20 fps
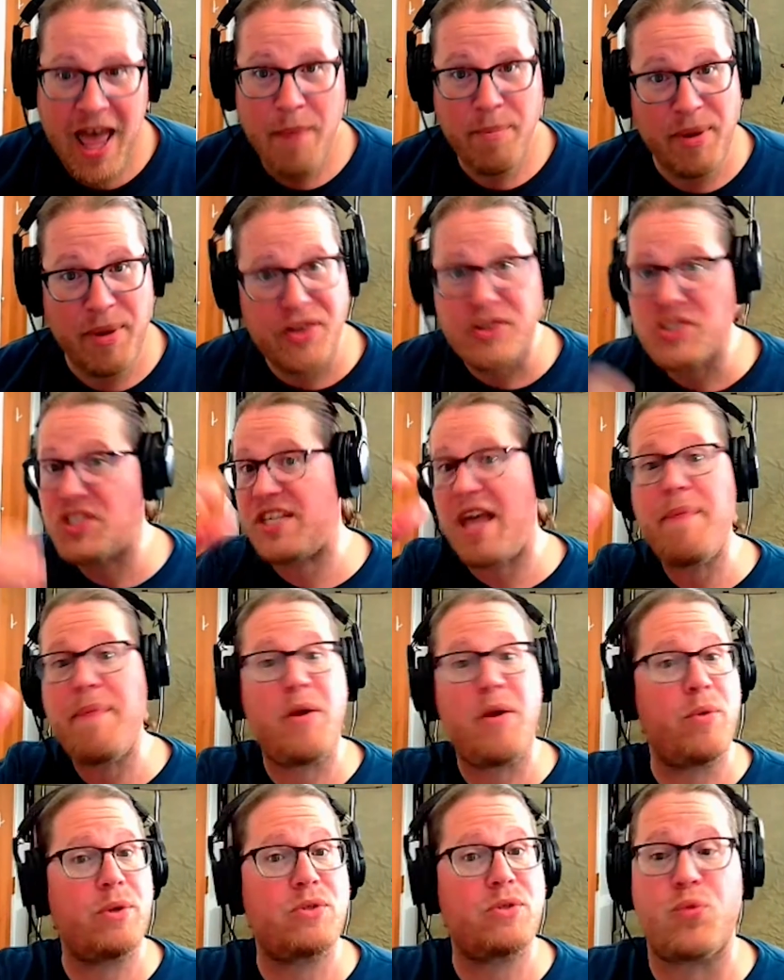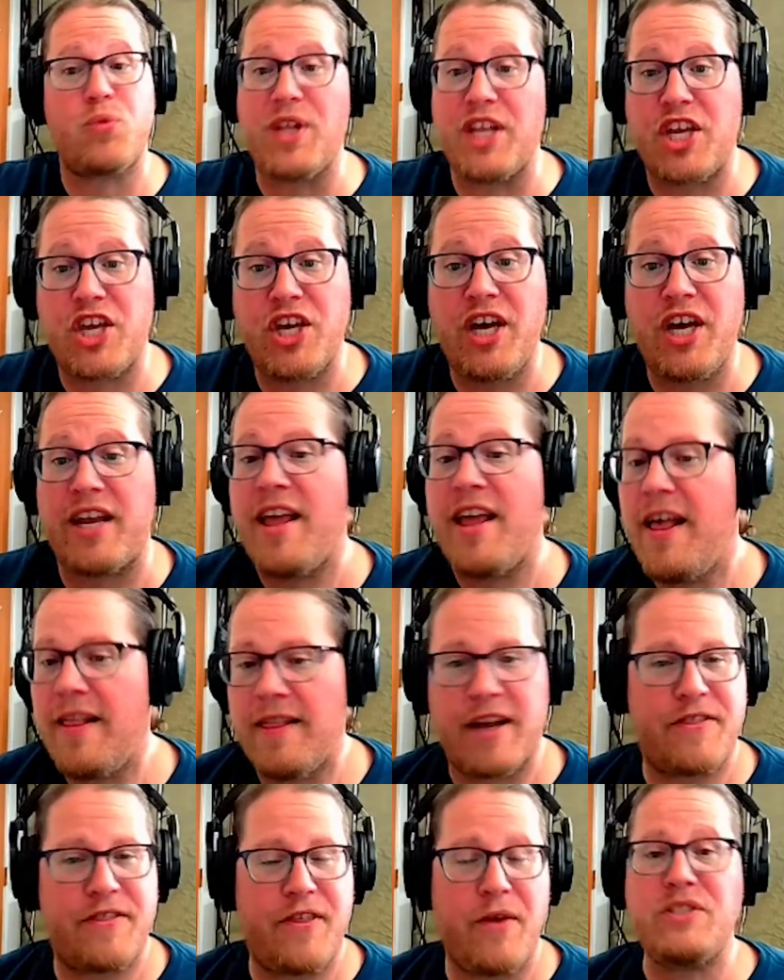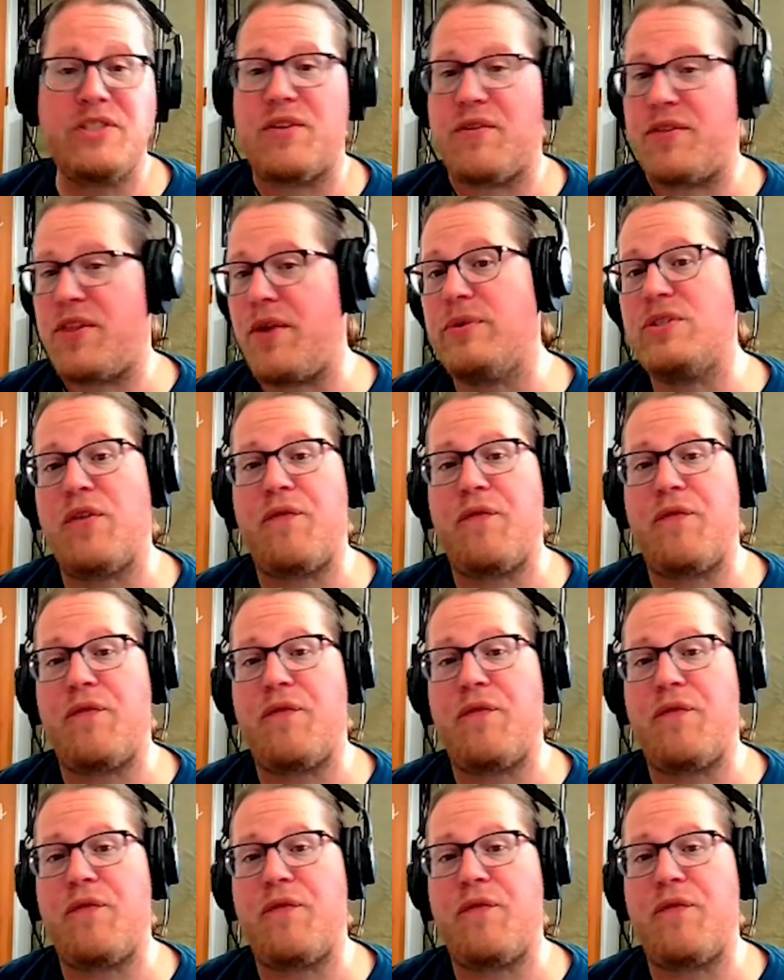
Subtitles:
But there's some that was really good. Like there was